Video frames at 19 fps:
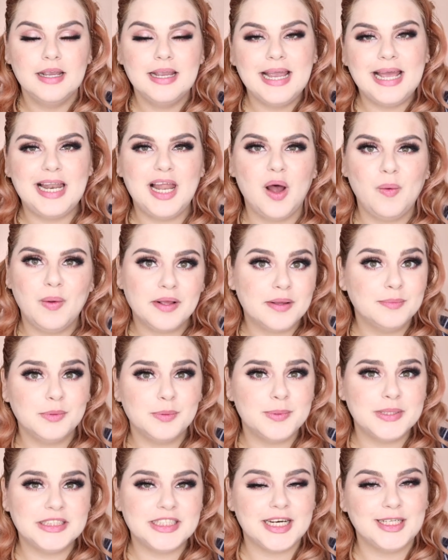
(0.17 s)
Hello, welcome to
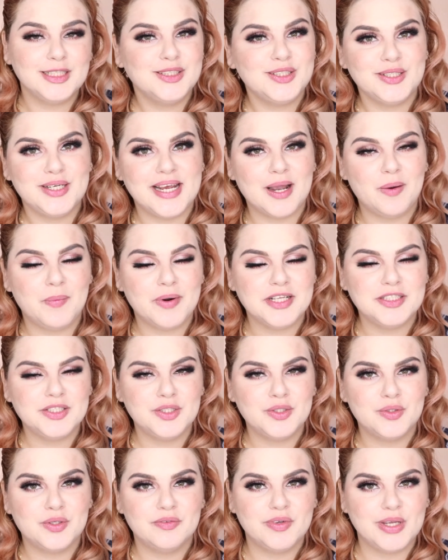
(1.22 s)
my channel. Today I wanted to
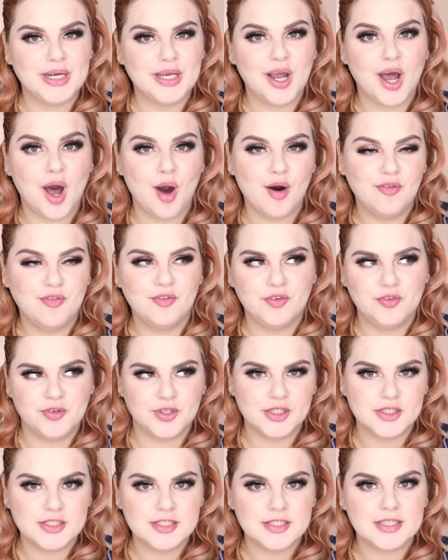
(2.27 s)
do a video of
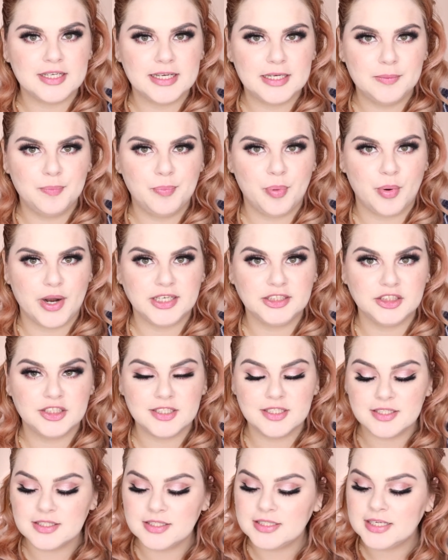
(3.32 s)
first
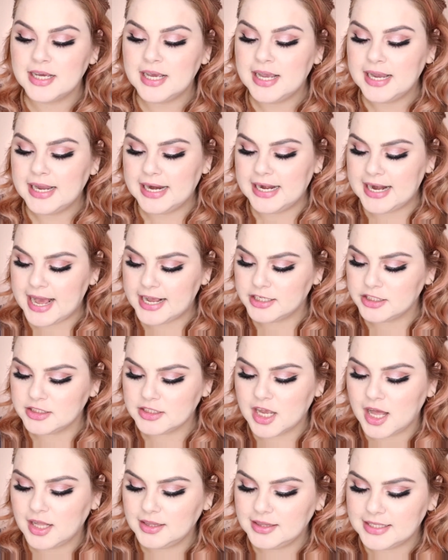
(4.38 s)
impressions, and I just
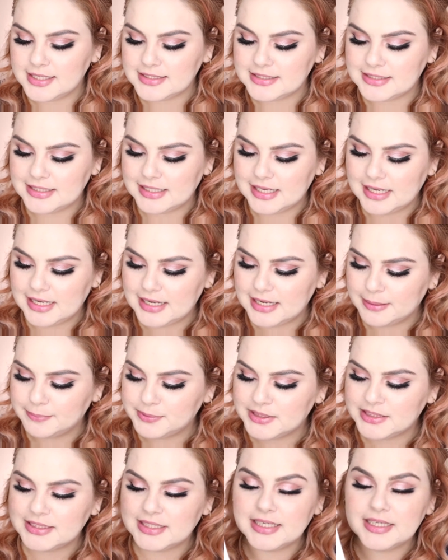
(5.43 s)
got this
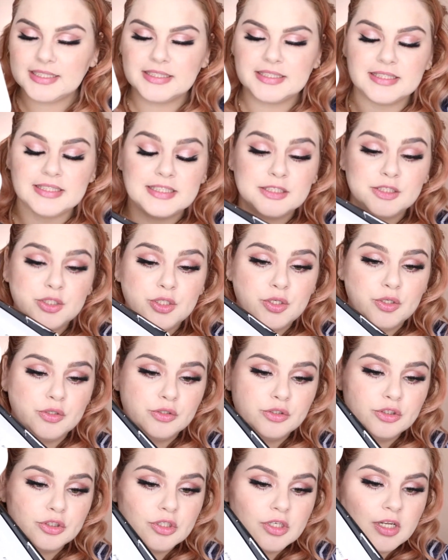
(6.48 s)
lipsticks, this
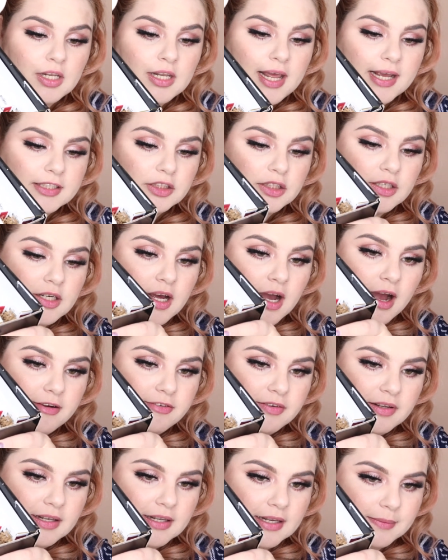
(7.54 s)
huge collection of
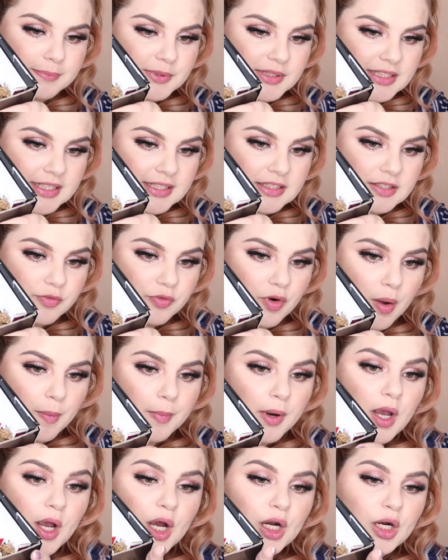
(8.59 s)
lipsticks
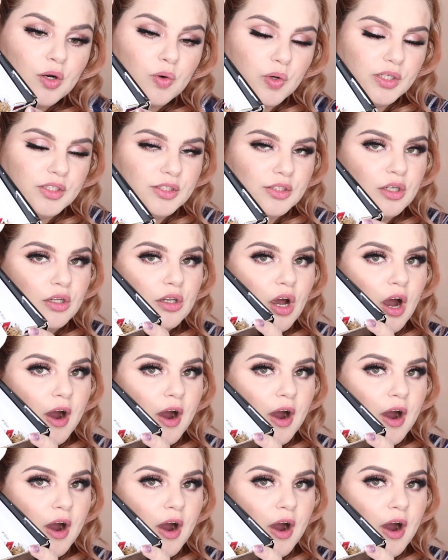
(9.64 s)
from Crystal